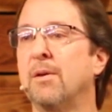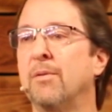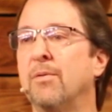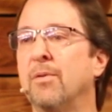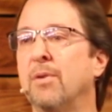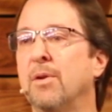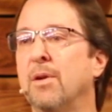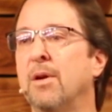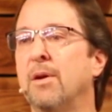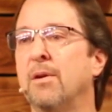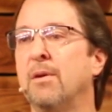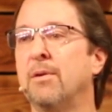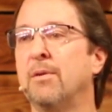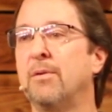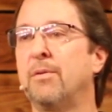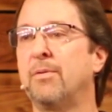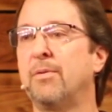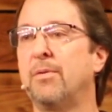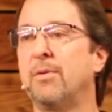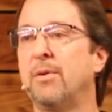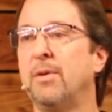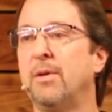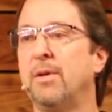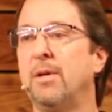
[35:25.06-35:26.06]
of love
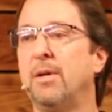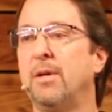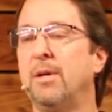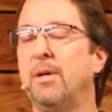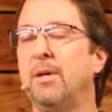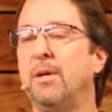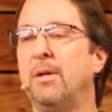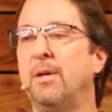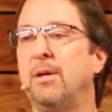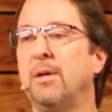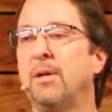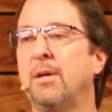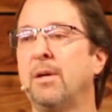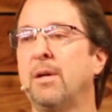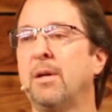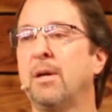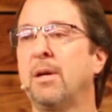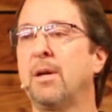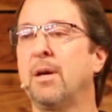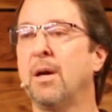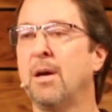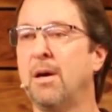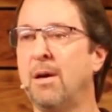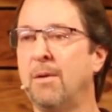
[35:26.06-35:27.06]

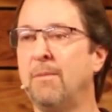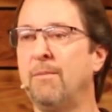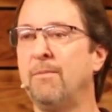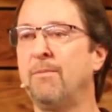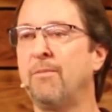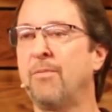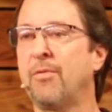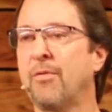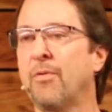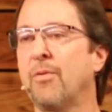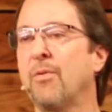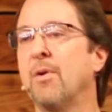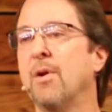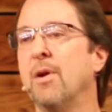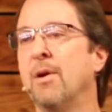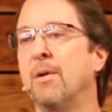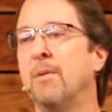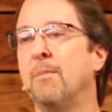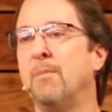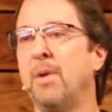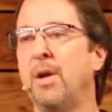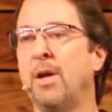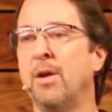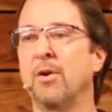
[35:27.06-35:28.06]
come
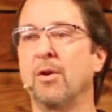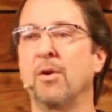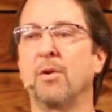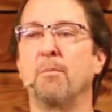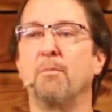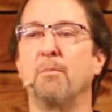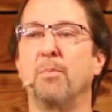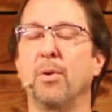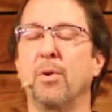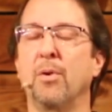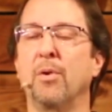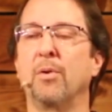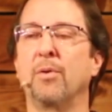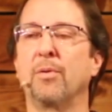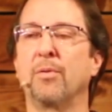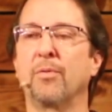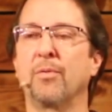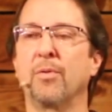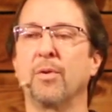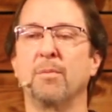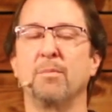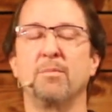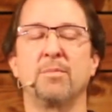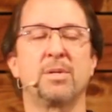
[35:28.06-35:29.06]
from and are birthed
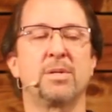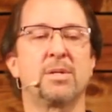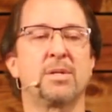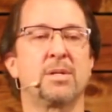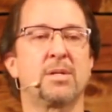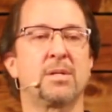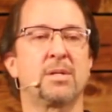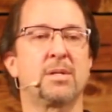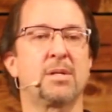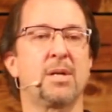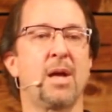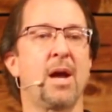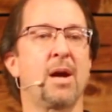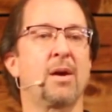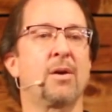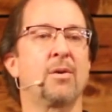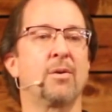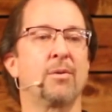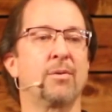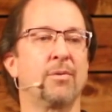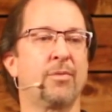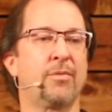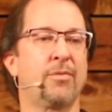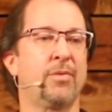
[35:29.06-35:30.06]
from
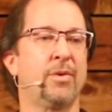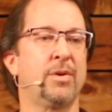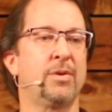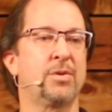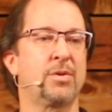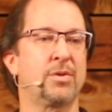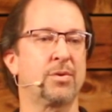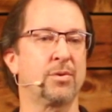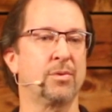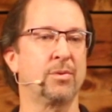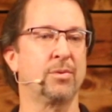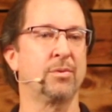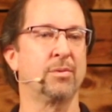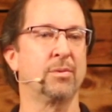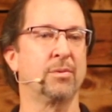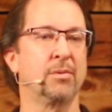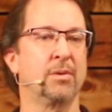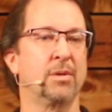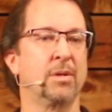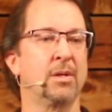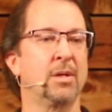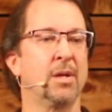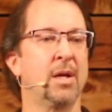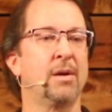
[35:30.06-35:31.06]
sacrificial,
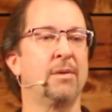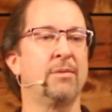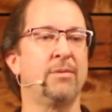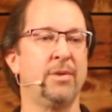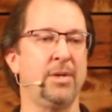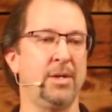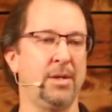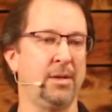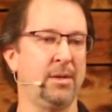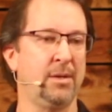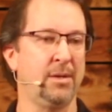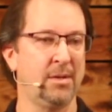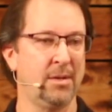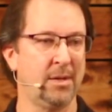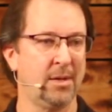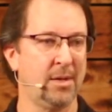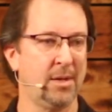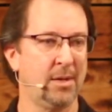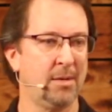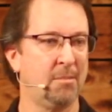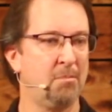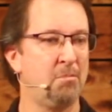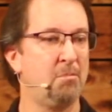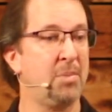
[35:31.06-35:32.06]
loving
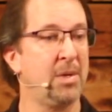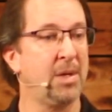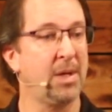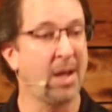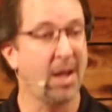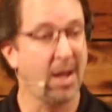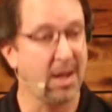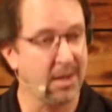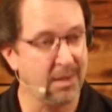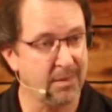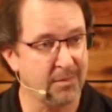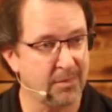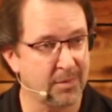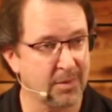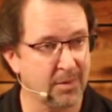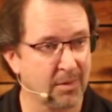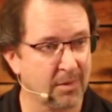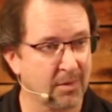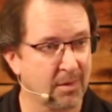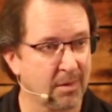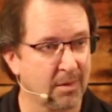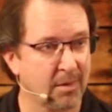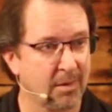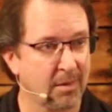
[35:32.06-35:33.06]

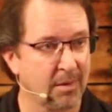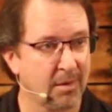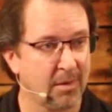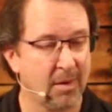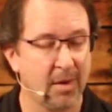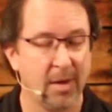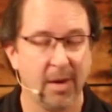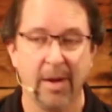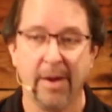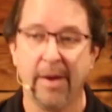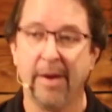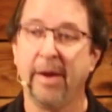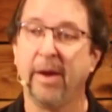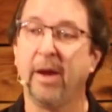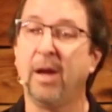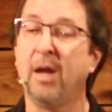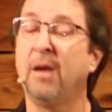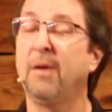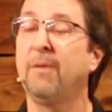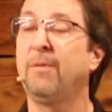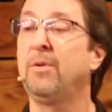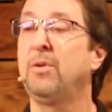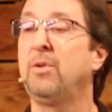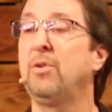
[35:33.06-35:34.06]
behavior.
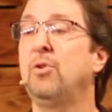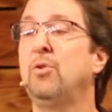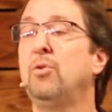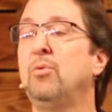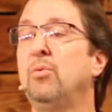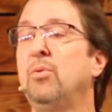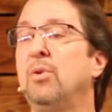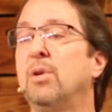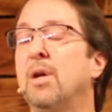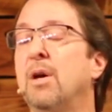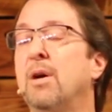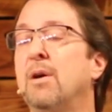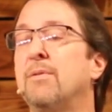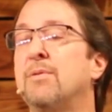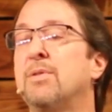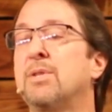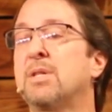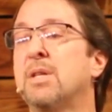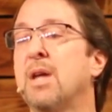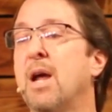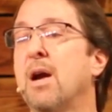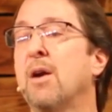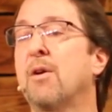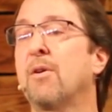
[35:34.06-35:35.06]
If you love
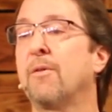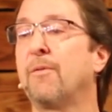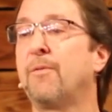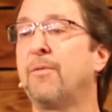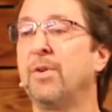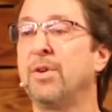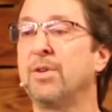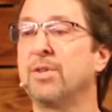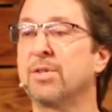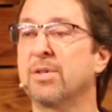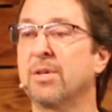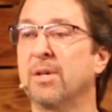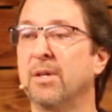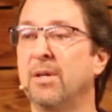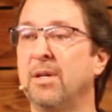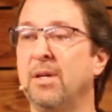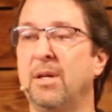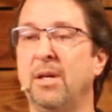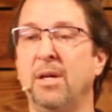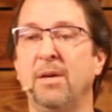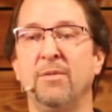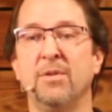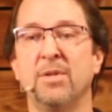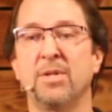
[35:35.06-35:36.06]
sacrificially,
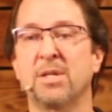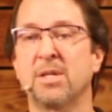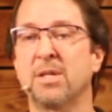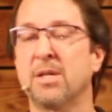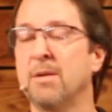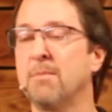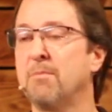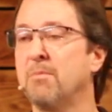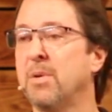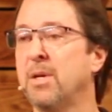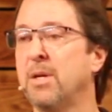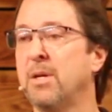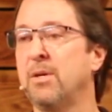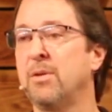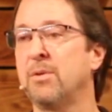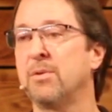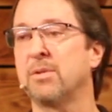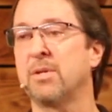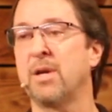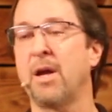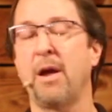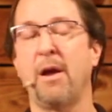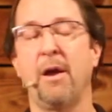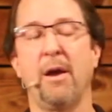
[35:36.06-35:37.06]
even somebody
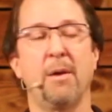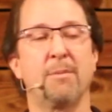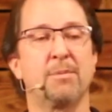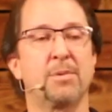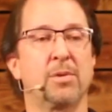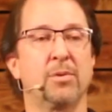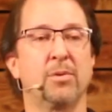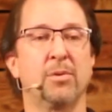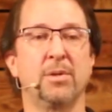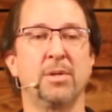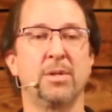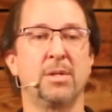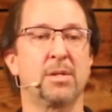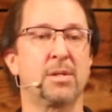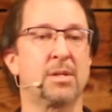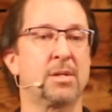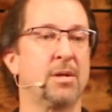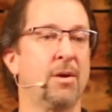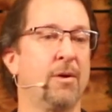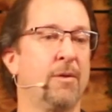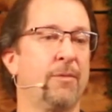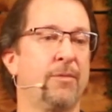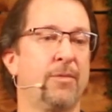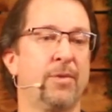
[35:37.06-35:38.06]
who's absolutely
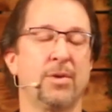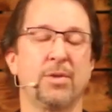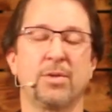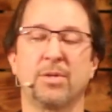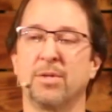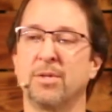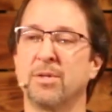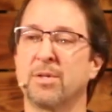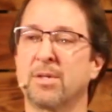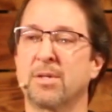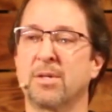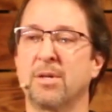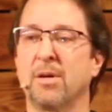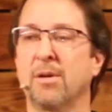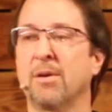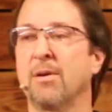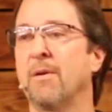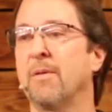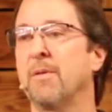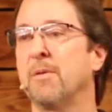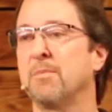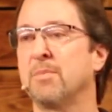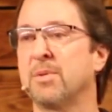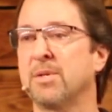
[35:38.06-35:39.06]
selfish and
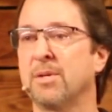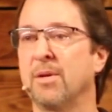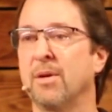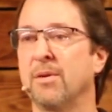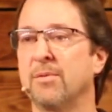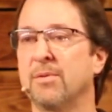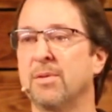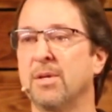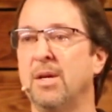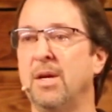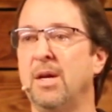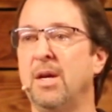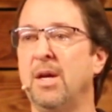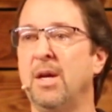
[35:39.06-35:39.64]
stuck on themselves,